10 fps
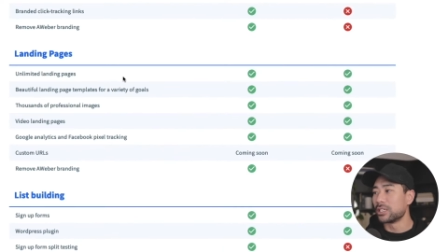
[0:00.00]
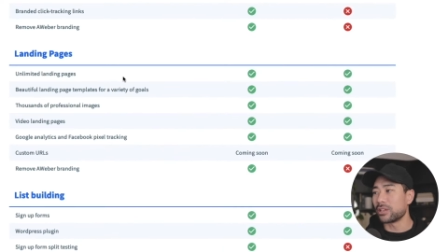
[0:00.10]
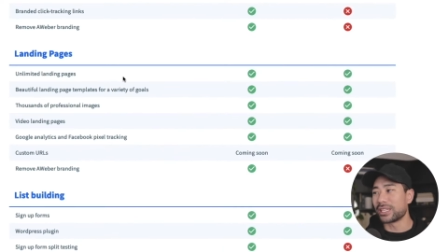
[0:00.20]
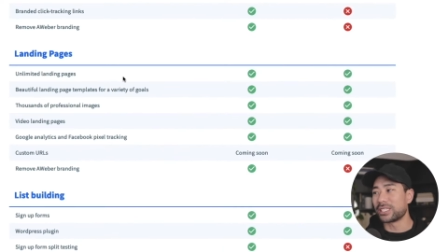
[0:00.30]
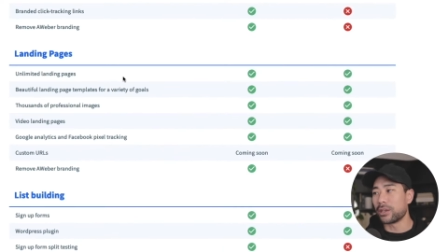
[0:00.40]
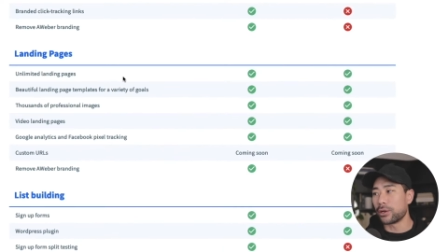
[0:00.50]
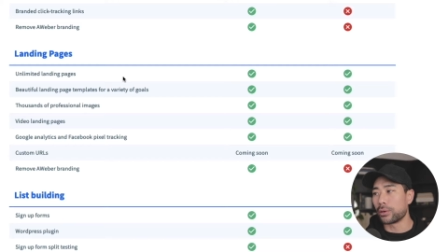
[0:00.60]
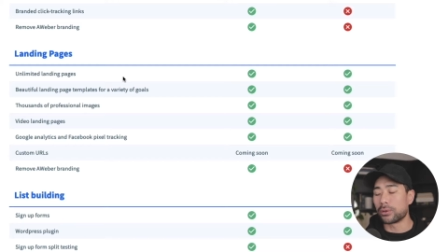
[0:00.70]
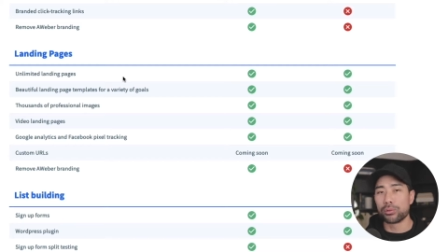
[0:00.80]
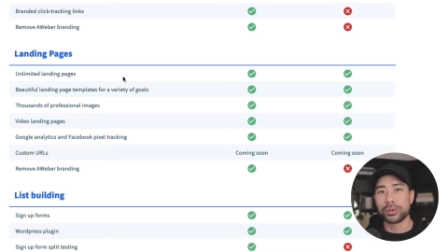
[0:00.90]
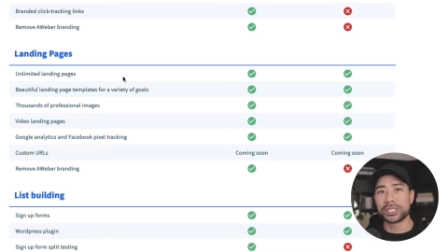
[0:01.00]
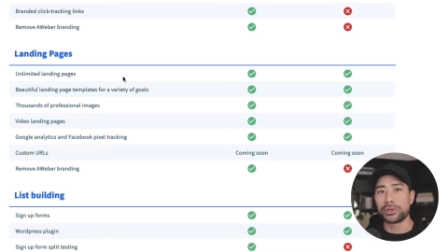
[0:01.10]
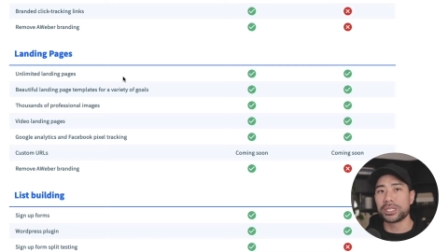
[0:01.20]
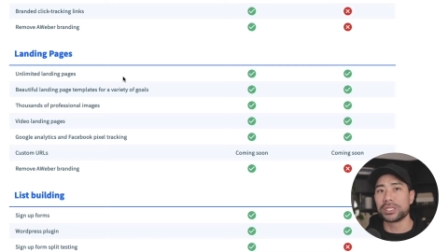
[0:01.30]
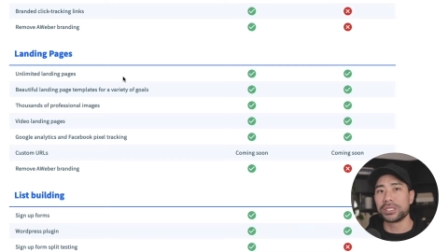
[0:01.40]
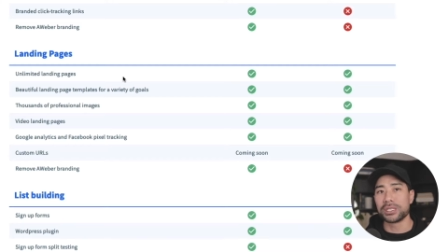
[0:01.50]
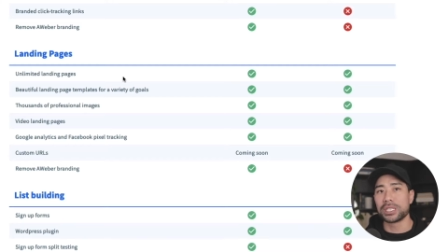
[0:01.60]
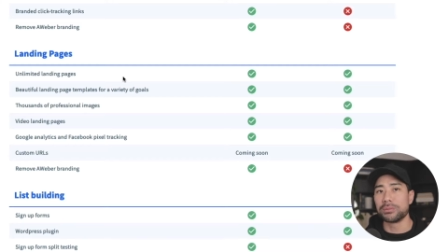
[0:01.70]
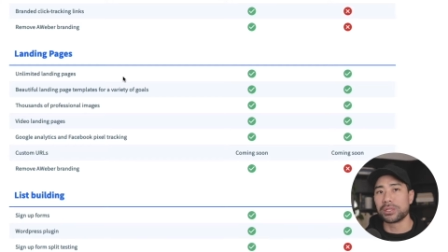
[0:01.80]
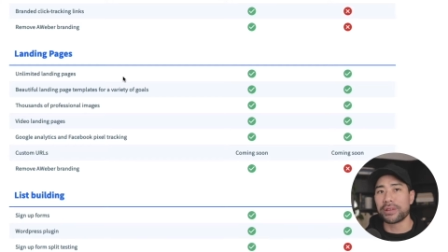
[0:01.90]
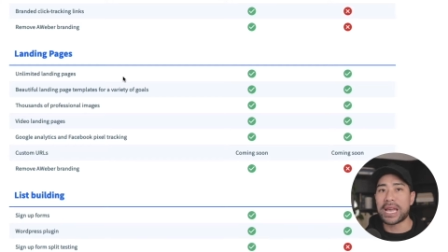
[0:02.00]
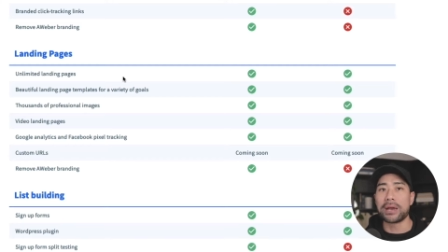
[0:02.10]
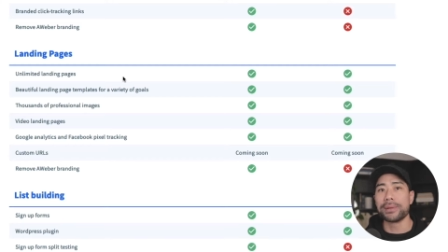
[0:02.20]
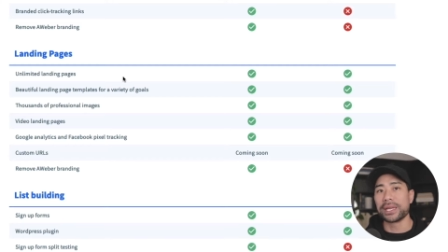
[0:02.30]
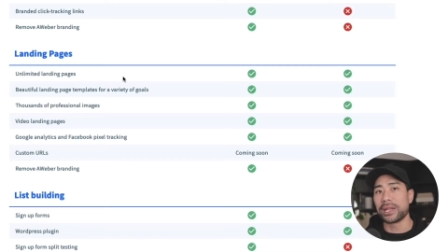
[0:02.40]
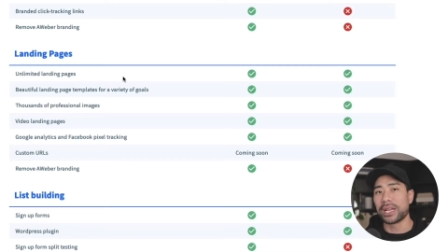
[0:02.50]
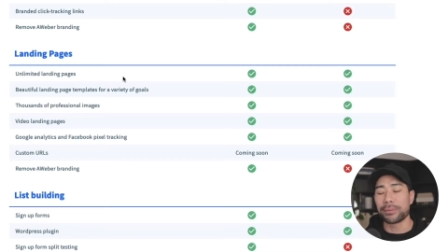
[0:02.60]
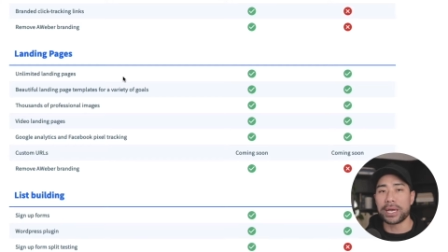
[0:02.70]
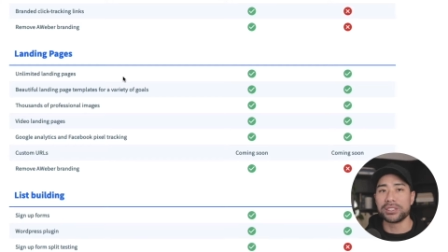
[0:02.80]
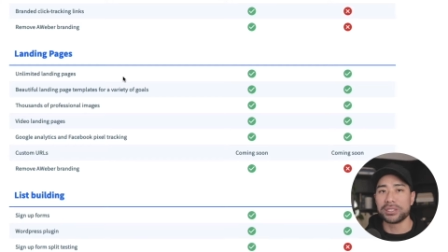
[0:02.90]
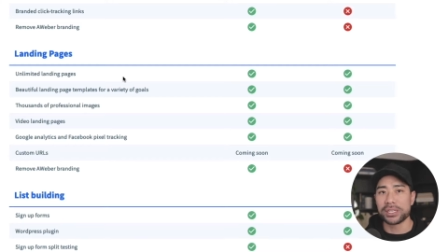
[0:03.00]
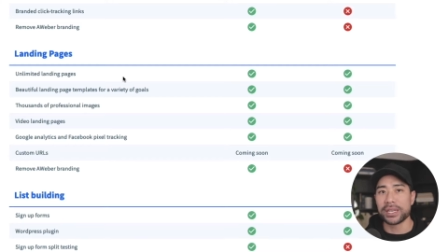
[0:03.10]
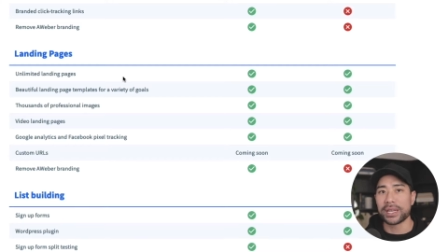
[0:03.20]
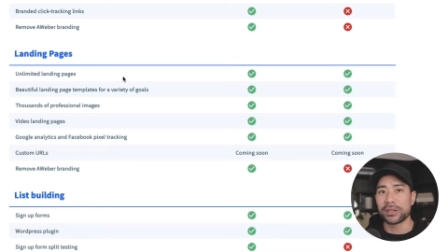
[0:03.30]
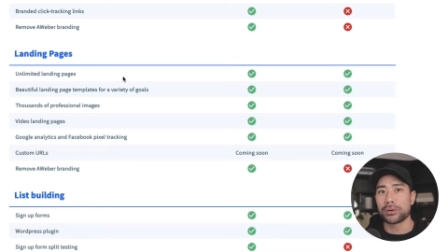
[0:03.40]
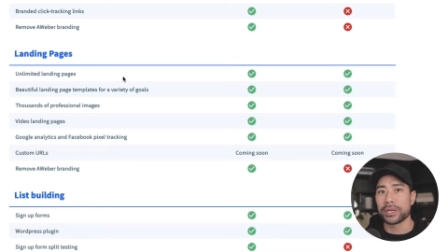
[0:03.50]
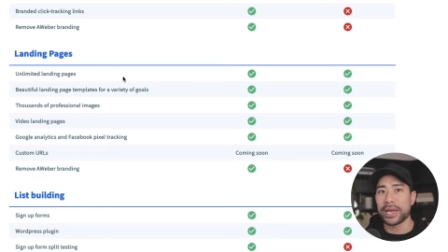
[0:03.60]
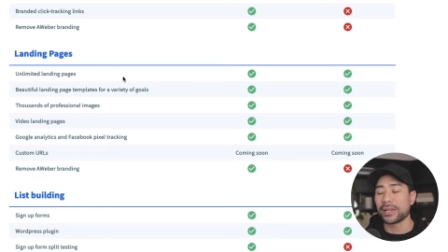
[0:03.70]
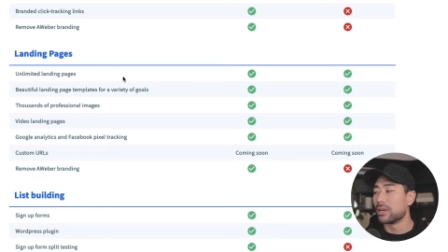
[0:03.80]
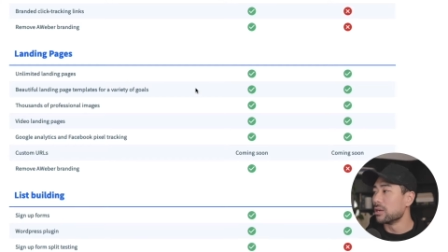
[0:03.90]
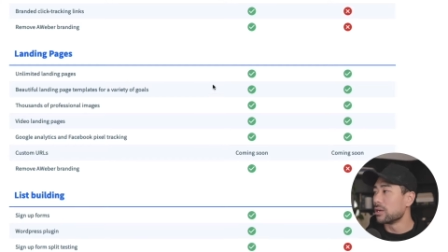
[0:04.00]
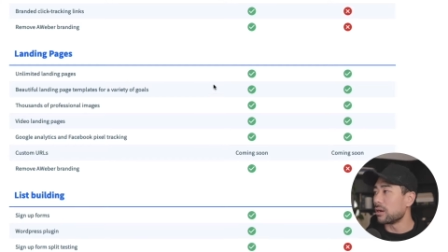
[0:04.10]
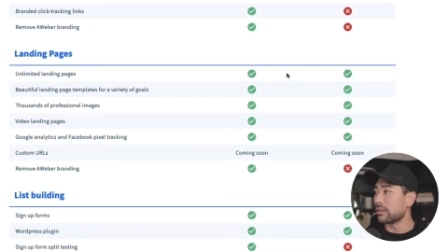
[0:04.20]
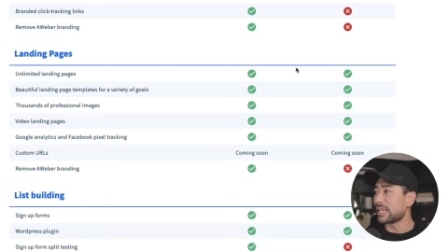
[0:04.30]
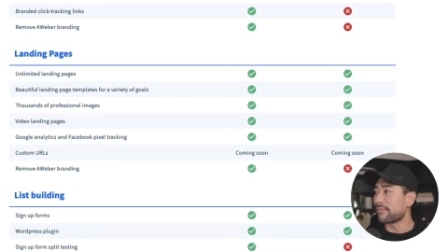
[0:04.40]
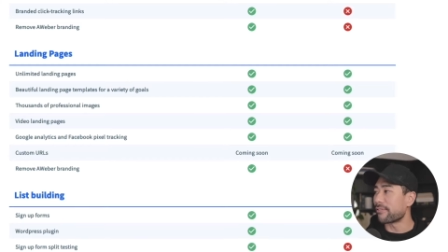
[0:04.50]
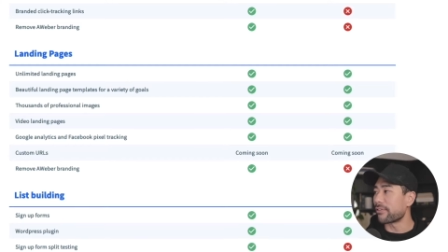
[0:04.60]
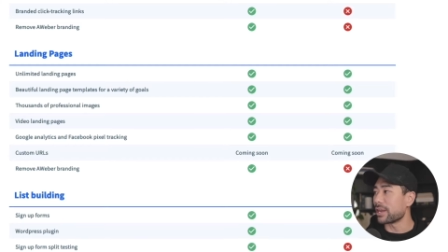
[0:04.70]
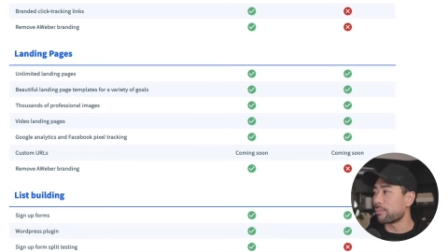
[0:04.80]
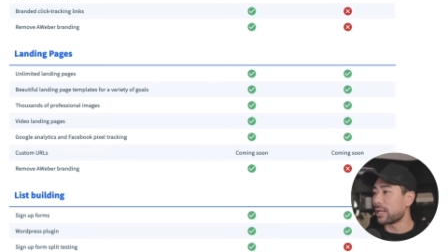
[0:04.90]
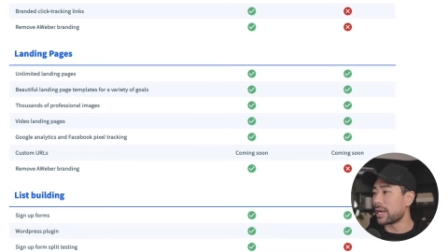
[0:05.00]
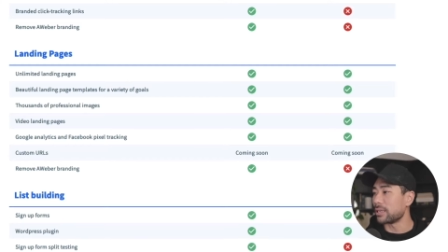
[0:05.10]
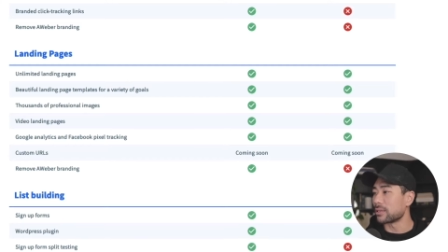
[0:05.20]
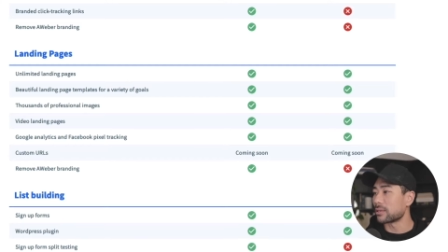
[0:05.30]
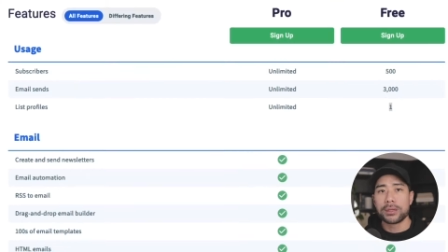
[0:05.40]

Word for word: So there's no restrictions in terms of how many landing pages you can create on the free plan.